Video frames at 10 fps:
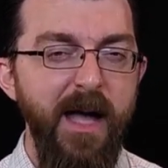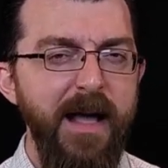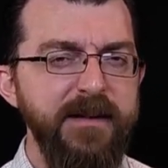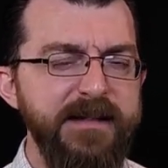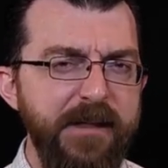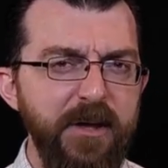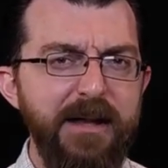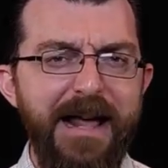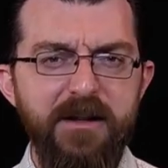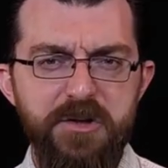Take the
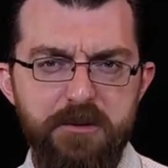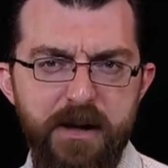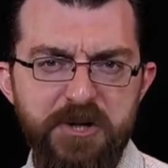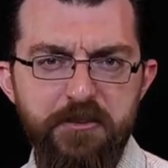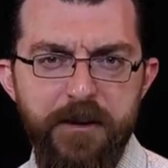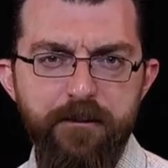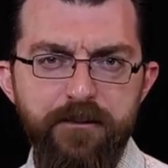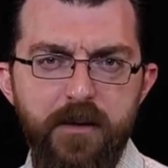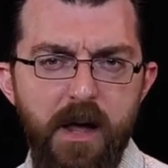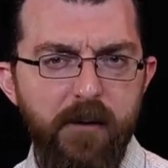latitude measurement.
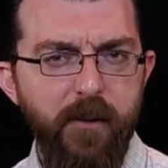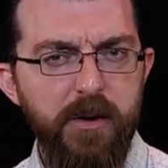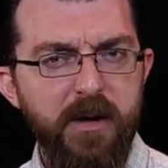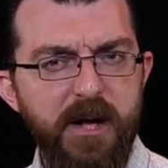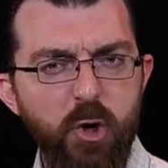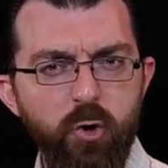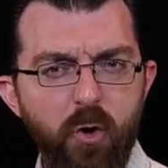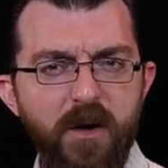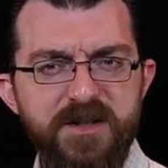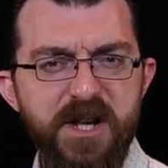If we look at a
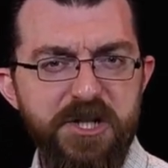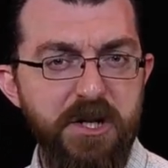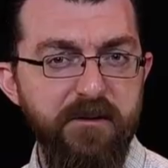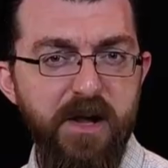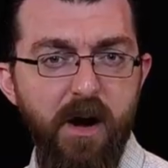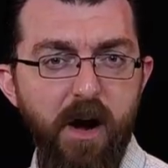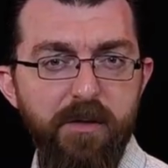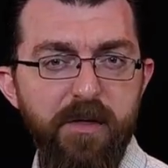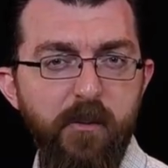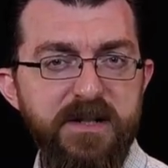cross-section of the
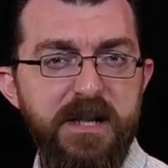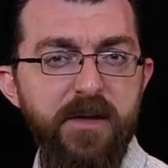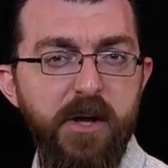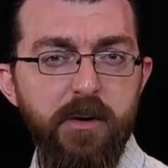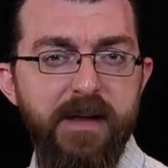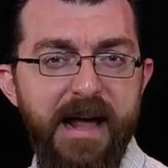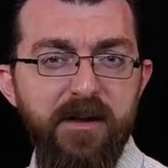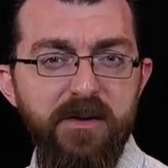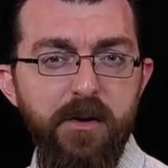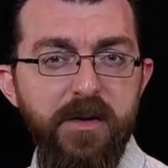Earth, then we see that your
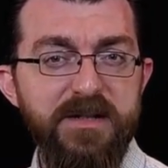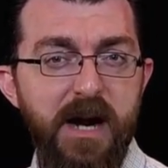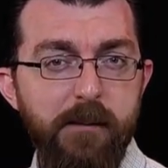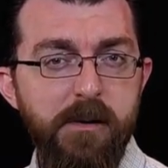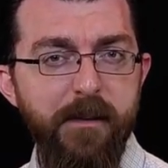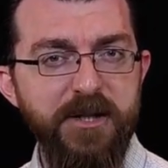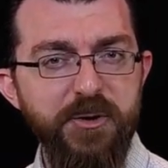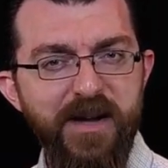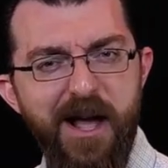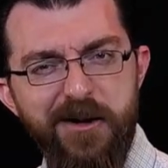latitude is
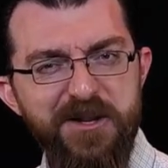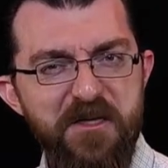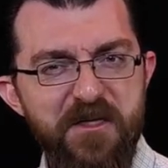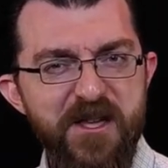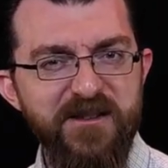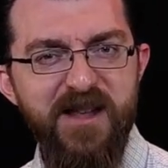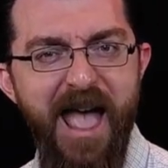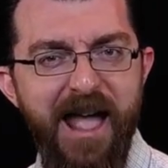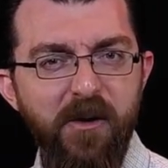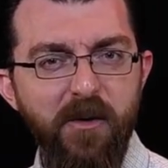complementary to this
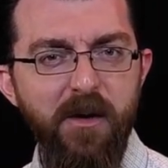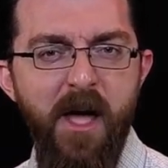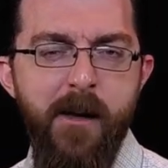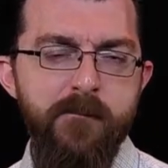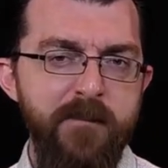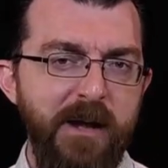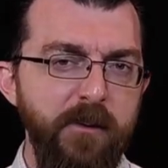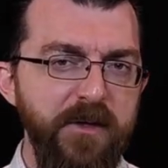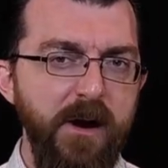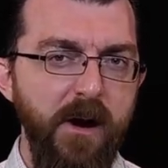angle made
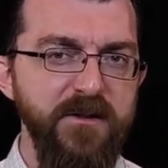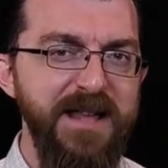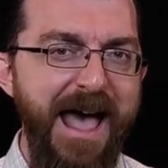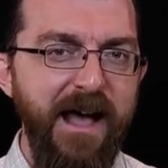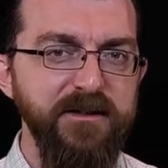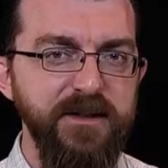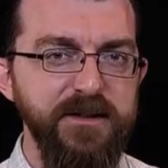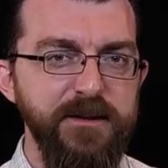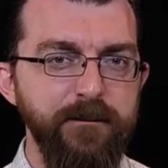with the Earth's axis.